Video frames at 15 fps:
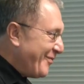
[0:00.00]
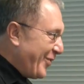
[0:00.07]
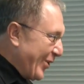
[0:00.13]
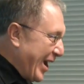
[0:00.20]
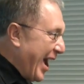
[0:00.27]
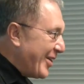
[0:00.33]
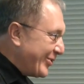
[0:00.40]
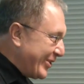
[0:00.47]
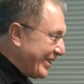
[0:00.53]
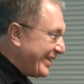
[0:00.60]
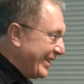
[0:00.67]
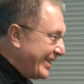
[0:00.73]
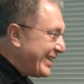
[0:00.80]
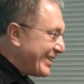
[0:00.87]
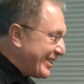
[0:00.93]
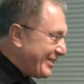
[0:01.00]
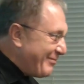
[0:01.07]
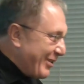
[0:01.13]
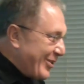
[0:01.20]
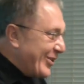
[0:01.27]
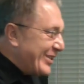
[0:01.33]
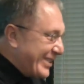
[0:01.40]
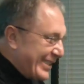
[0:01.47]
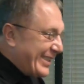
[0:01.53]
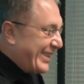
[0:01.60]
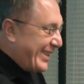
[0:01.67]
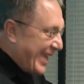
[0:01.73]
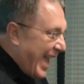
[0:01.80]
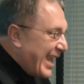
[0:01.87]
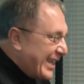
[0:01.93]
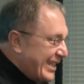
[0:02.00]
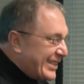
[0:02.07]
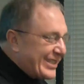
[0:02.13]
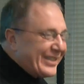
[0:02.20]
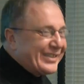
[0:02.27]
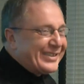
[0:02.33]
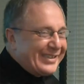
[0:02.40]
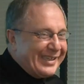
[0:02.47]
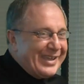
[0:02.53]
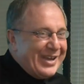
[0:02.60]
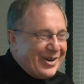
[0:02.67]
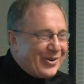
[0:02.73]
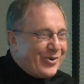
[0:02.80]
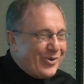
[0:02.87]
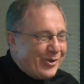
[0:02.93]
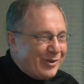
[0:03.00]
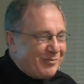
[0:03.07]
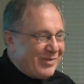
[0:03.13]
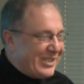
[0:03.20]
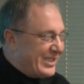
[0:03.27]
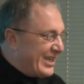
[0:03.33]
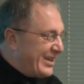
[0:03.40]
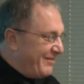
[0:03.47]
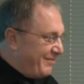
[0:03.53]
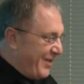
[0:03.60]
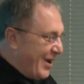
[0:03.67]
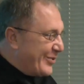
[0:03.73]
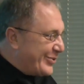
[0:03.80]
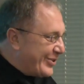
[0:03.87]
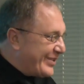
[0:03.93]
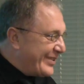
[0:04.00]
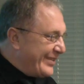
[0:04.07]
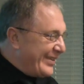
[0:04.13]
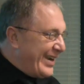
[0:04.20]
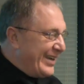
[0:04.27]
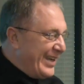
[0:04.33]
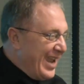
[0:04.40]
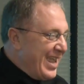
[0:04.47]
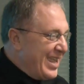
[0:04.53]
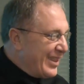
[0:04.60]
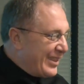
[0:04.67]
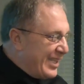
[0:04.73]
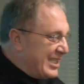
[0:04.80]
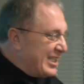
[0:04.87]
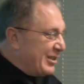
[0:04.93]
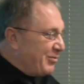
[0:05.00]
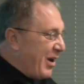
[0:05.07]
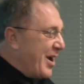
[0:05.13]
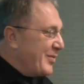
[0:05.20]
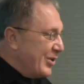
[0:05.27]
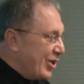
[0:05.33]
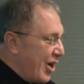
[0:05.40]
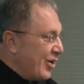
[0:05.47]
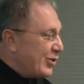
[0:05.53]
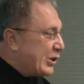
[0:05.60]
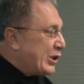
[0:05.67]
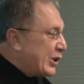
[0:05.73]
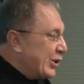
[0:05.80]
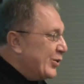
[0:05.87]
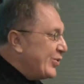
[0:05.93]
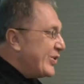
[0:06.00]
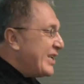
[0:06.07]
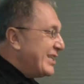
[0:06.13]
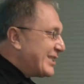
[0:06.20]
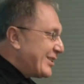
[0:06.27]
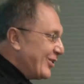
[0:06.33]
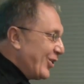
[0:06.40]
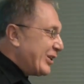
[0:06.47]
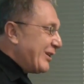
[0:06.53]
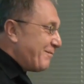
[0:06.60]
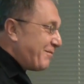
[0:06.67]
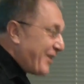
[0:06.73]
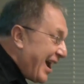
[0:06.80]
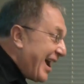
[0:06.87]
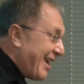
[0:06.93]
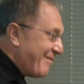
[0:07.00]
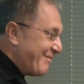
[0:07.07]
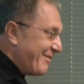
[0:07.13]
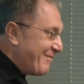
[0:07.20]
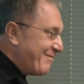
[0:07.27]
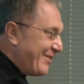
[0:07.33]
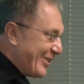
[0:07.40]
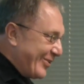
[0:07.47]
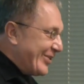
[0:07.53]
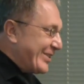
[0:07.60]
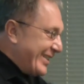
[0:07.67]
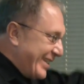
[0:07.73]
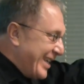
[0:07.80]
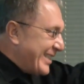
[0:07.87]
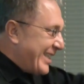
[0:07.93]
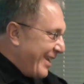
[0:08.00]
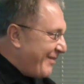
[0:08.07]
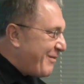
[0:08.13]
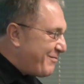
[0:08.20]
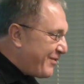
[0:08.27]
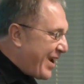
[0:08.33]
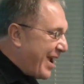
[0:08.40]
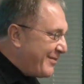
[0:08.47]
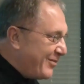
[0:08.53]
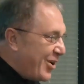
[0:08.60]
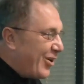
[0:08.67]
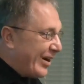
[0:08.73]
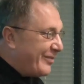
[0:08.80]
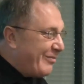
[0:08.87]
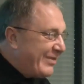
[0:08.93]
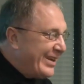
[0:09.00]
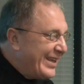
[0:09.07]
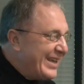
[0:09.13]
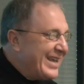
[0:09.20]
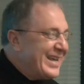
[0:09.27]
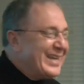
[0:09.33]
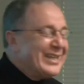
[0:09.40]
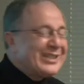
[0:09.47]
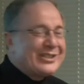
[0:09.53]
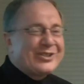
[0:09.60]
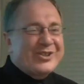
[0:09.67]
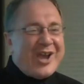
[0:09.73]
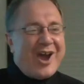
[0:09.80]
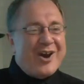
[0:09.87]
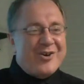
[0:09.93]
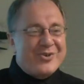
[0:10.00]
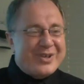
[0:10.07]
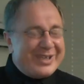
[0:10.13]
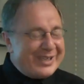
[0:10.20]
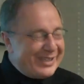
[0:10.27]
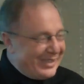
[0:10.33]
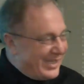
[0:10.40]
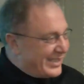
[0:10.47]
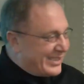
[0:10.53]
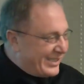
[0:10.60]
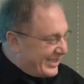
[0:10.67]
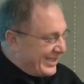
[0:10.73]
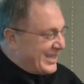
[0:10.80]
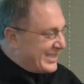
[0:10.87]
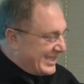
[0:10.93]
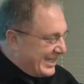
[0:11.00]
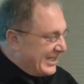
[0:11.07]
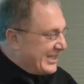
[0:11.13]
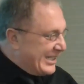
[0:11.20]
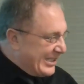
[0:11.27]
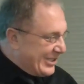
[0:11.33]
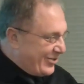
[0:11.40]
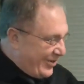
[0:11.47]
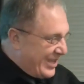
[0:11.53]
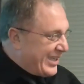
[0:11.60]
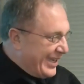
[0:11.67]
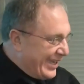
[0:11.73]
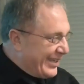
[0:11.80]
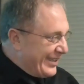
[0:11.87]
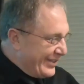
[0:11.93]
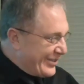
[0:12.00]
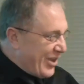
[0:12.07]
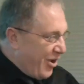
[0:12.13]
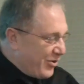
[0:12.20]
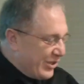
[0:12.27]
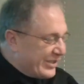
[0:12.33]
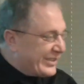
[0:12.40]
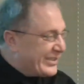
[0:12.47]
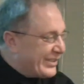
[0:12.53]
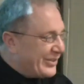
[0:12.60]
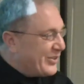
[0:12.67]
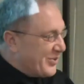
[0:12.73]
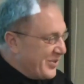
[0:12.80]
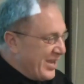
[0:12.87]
for Gaussian integers because then it just couldn't be decomposed, right? This is why we know 2 is not a prime because it doesn't have a prime norm. So it's, it's a little tricky. So it's,